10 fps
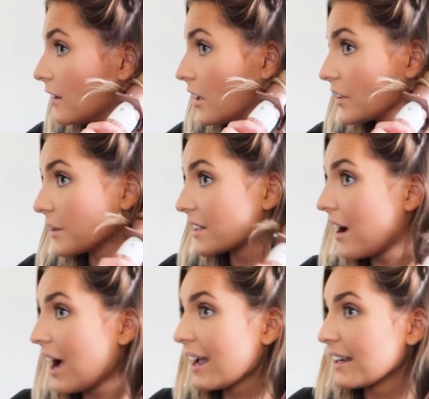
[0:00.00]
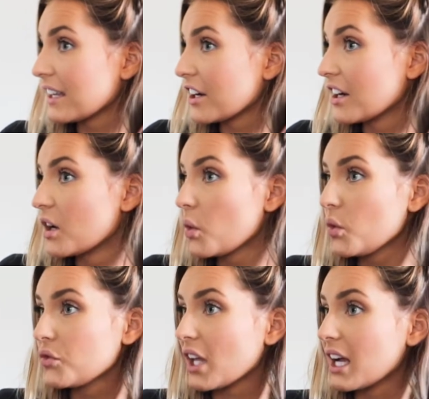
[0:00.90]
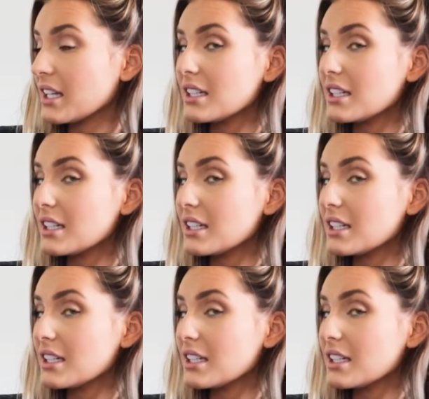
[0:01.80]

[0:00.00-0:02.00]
It's hot in here. Yeah.